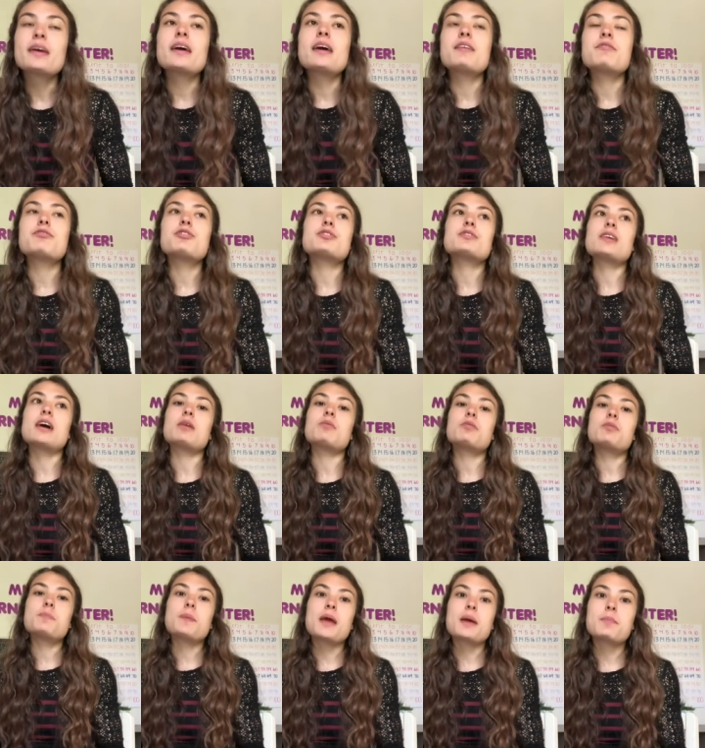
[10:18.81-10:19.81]
If you're done
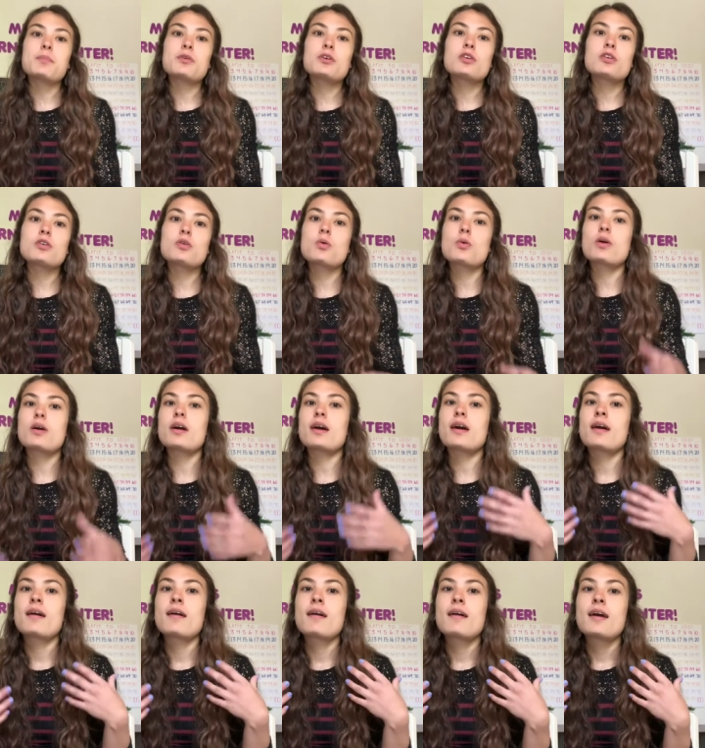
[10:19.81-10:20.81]
with paper,
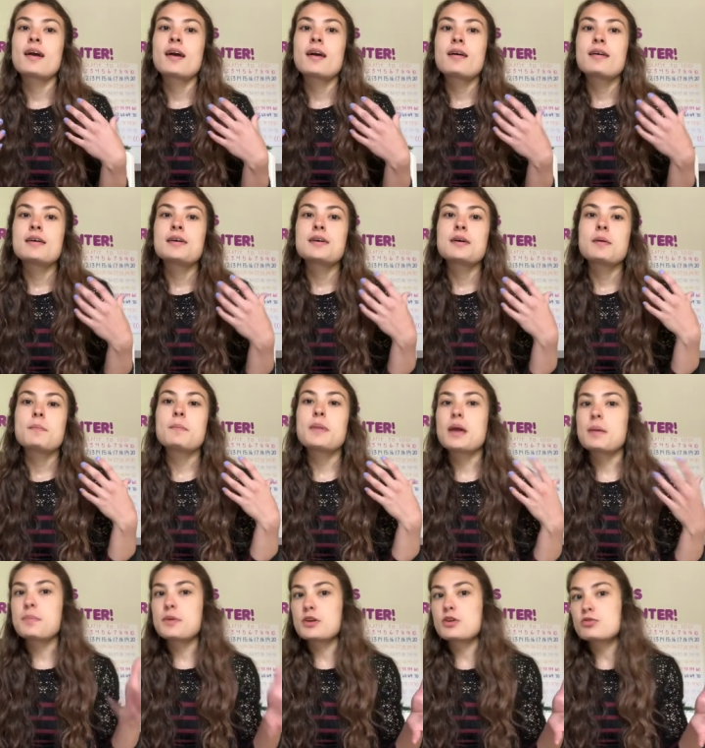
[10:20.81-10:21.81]
or
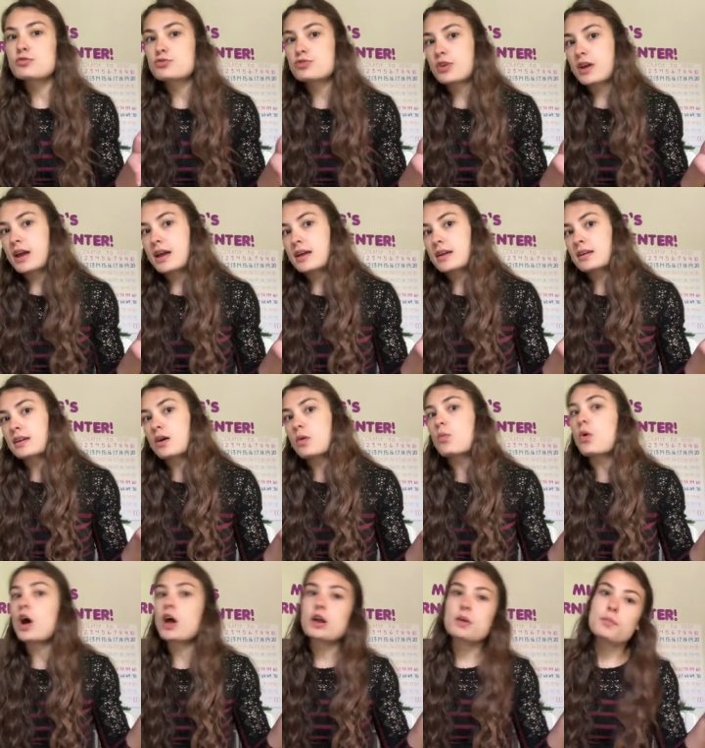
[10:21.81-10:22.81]
maybe you drank a
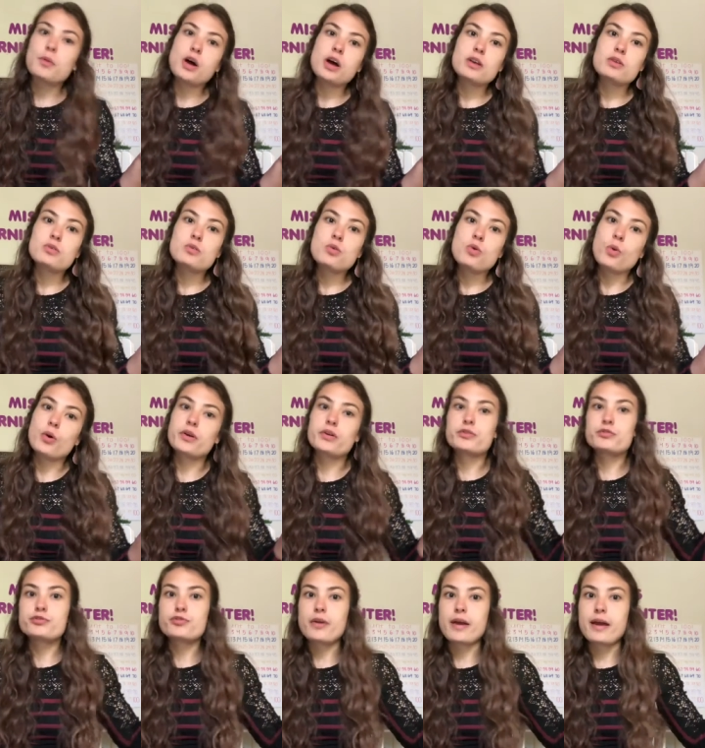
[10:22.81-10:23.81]
water bottle, or you
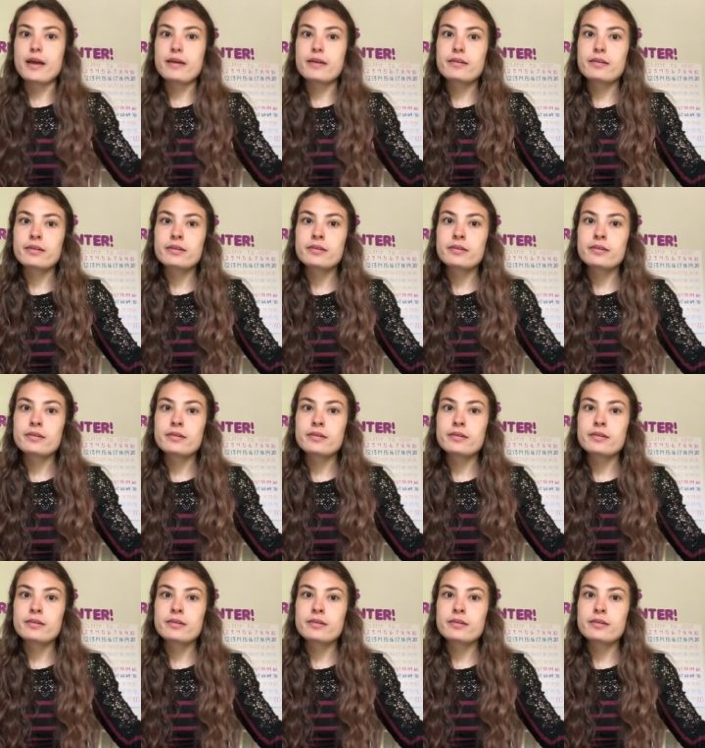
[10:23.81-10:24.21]
drank